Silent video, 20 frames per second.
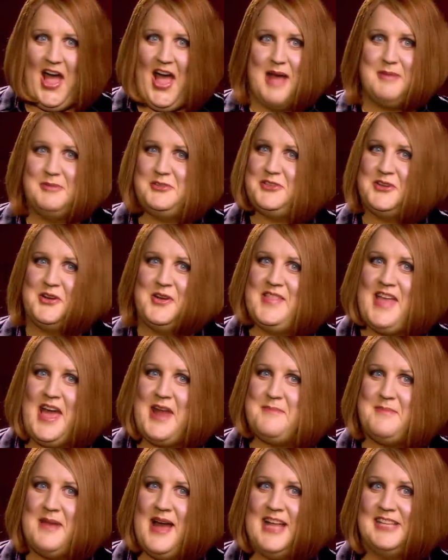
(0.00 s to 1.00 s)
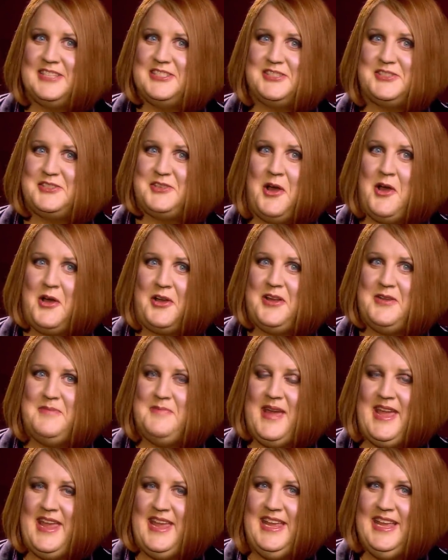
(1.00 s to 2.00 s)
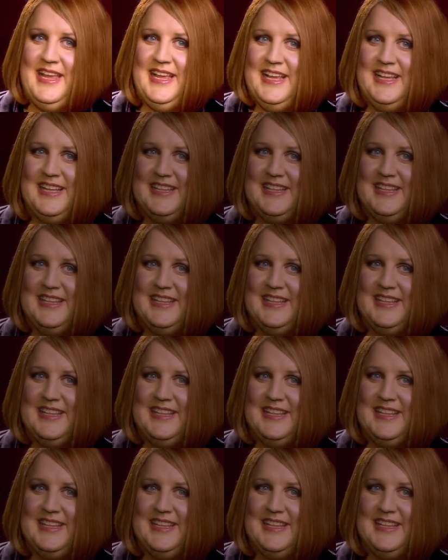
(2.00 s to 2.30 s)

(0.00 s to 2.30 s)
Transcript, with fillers: I'm sure that man's stalking me.